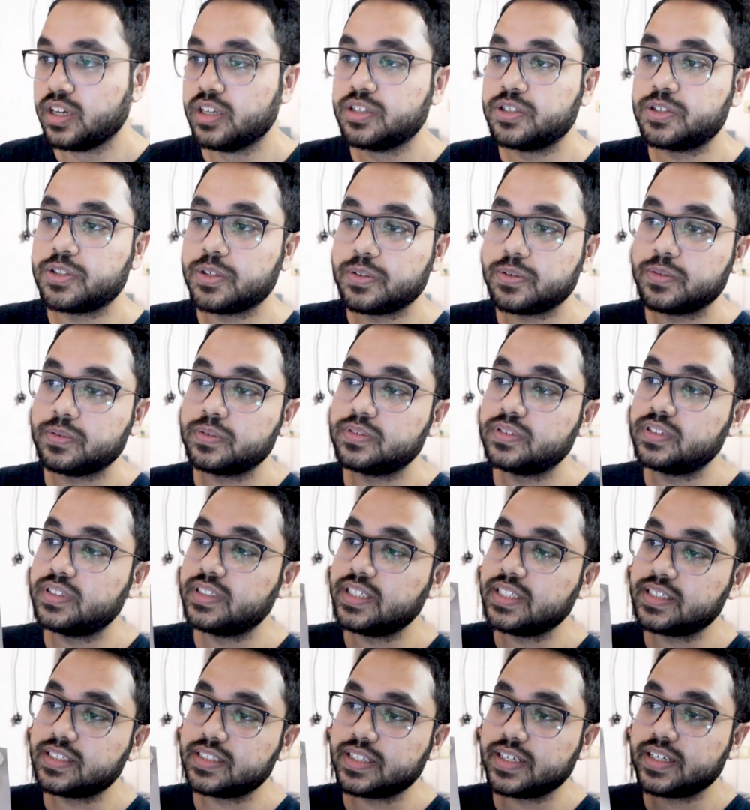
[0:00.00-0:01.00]
So
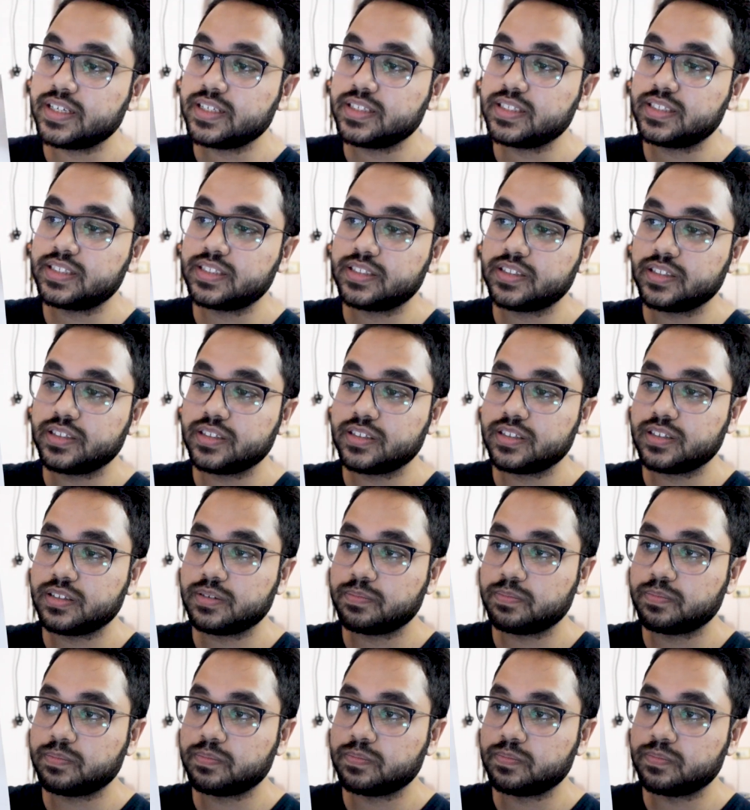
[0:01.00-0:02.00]
this is
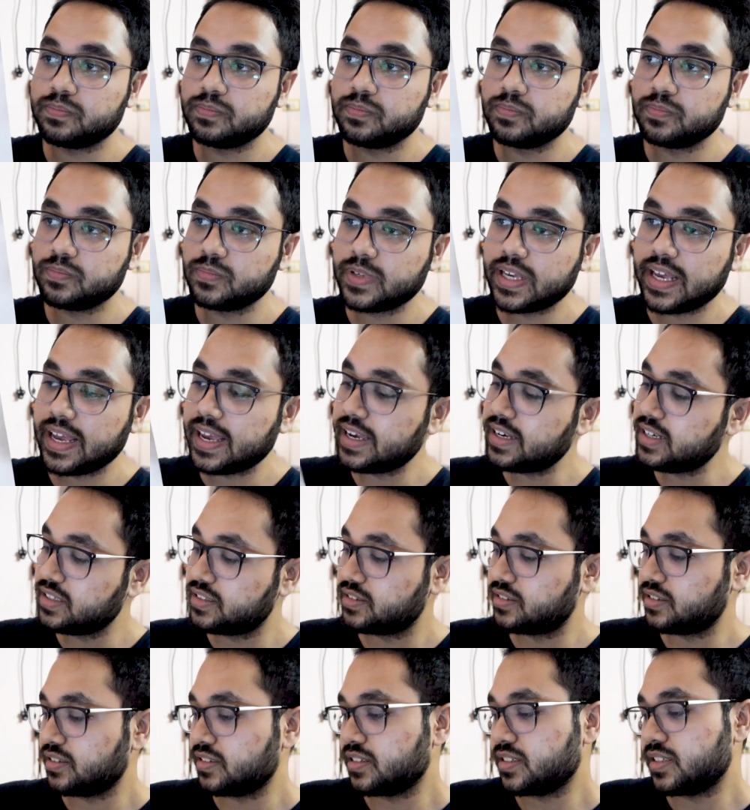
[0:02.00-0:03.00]
the
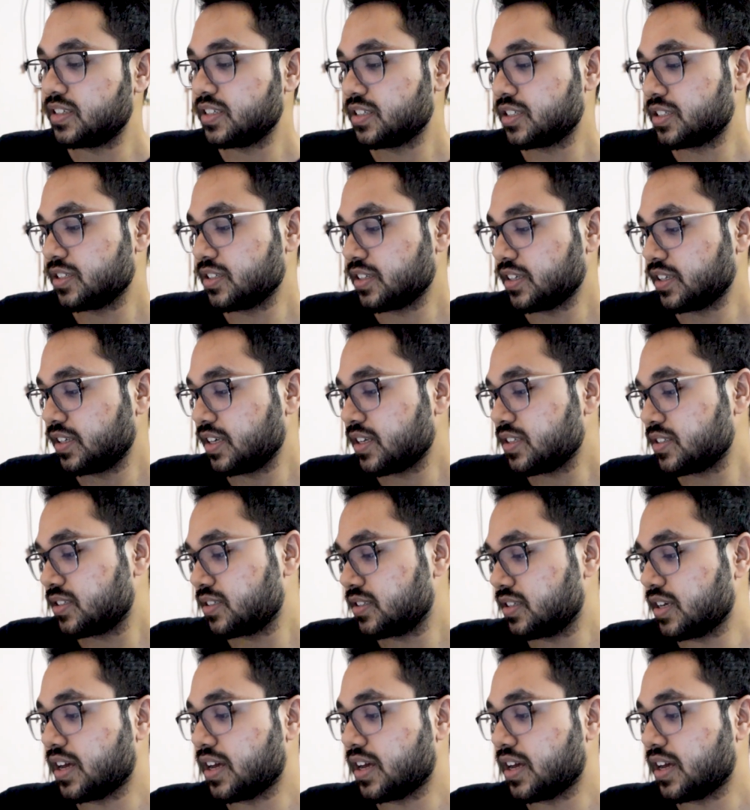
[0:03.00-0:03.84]
eighth edition, I guess.